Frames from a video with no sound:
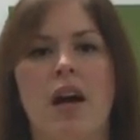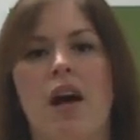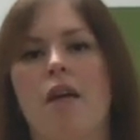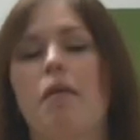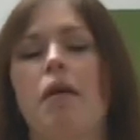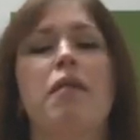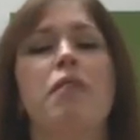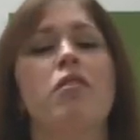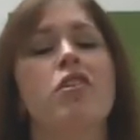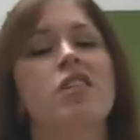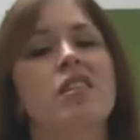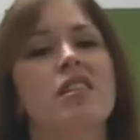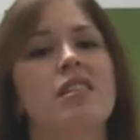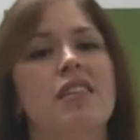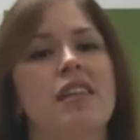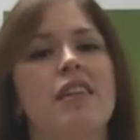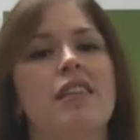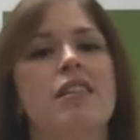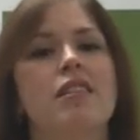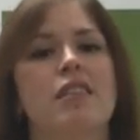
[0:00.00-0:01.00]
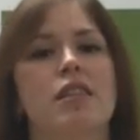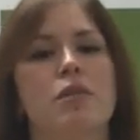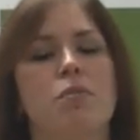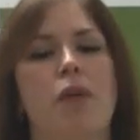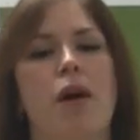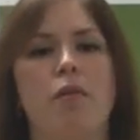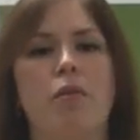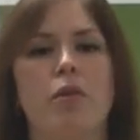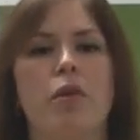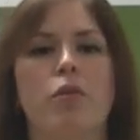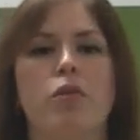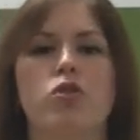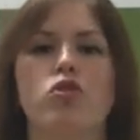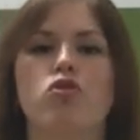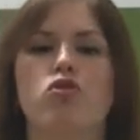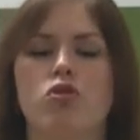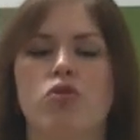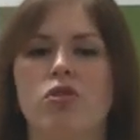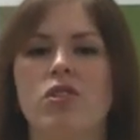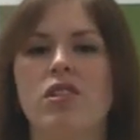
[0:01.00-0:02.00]
Um, I'm going to say that this probably
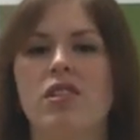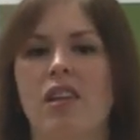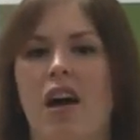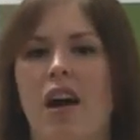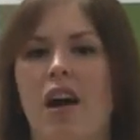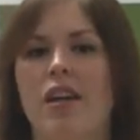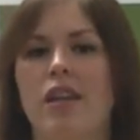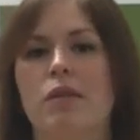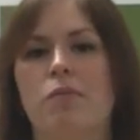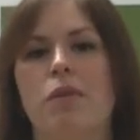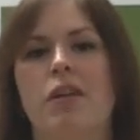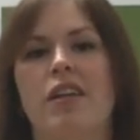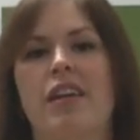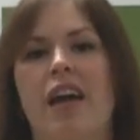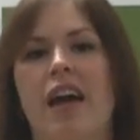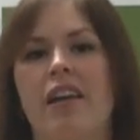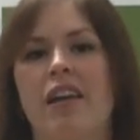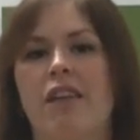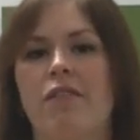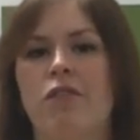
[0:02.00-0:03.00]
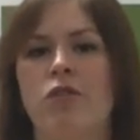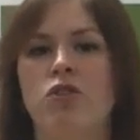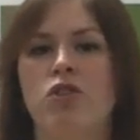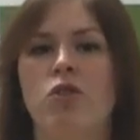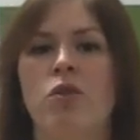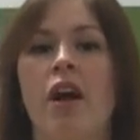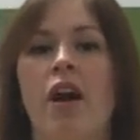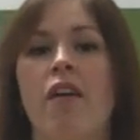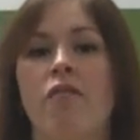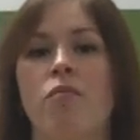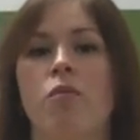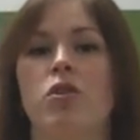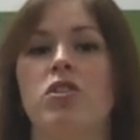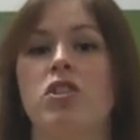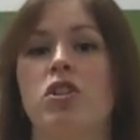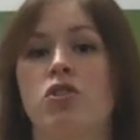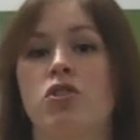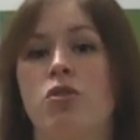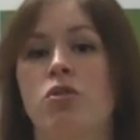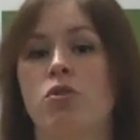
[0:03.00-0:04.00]
runs true to size, but again, if you do have more
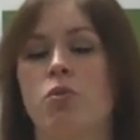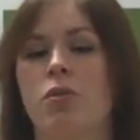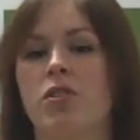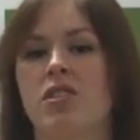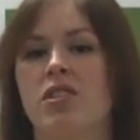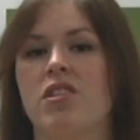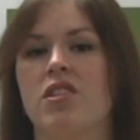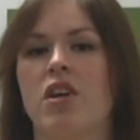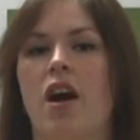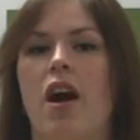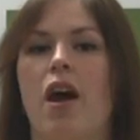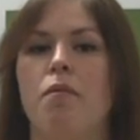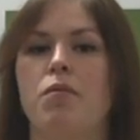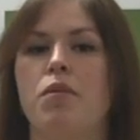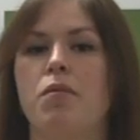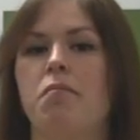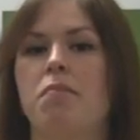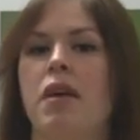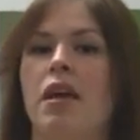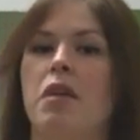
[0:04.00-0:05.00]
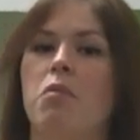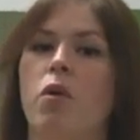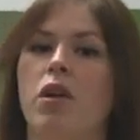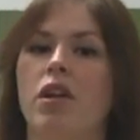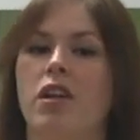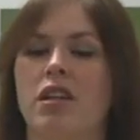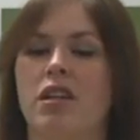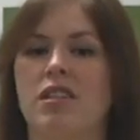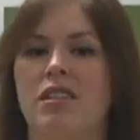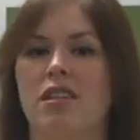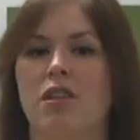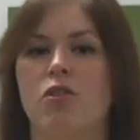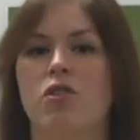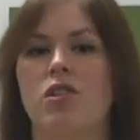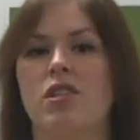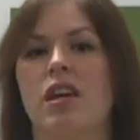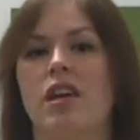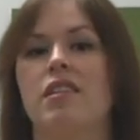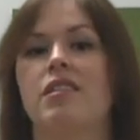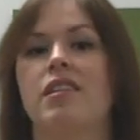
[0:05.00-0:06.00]
tissue towards the top, you may want to consider
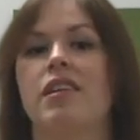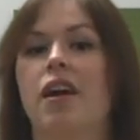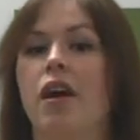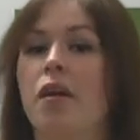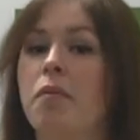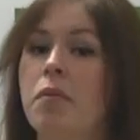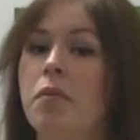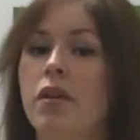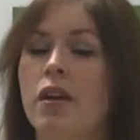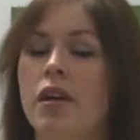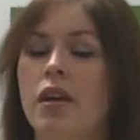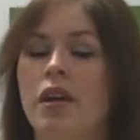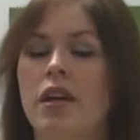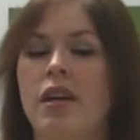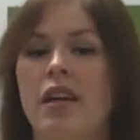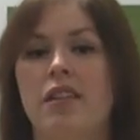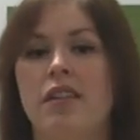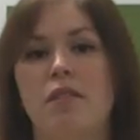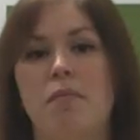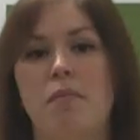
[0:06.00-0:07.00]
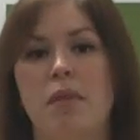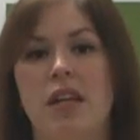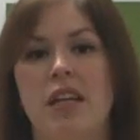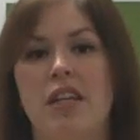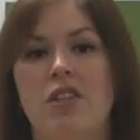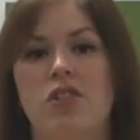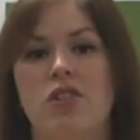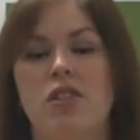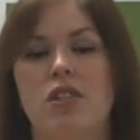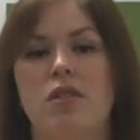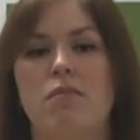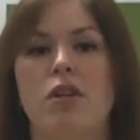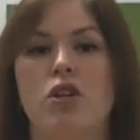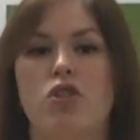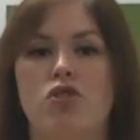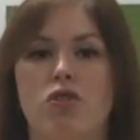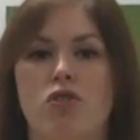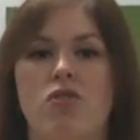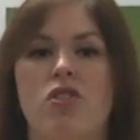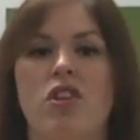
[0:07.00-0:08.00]
sizing up in the Minnie just to
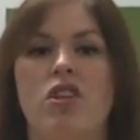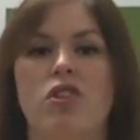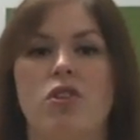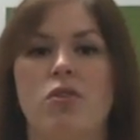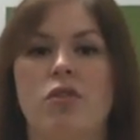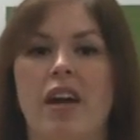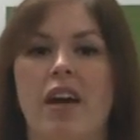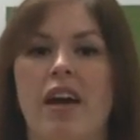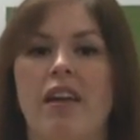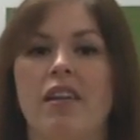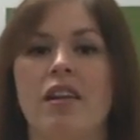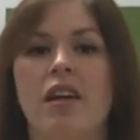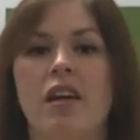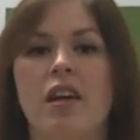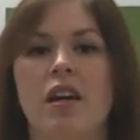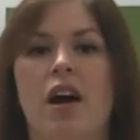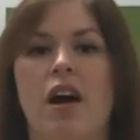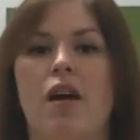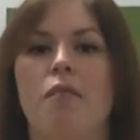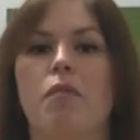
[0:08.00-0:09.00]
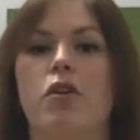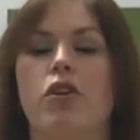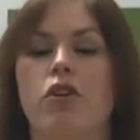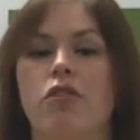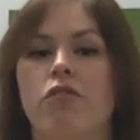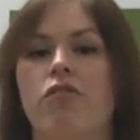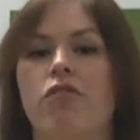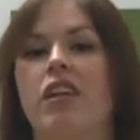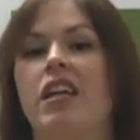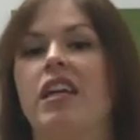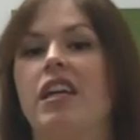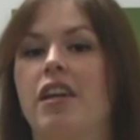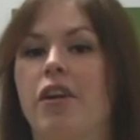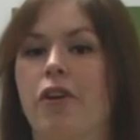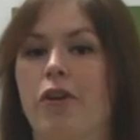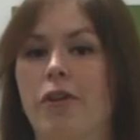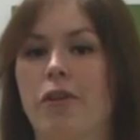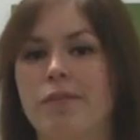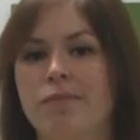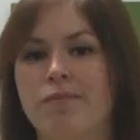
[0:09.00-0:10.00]
make sure that you get um, a good fit
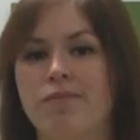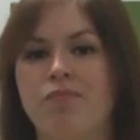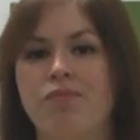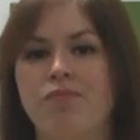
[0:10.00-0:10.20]
here.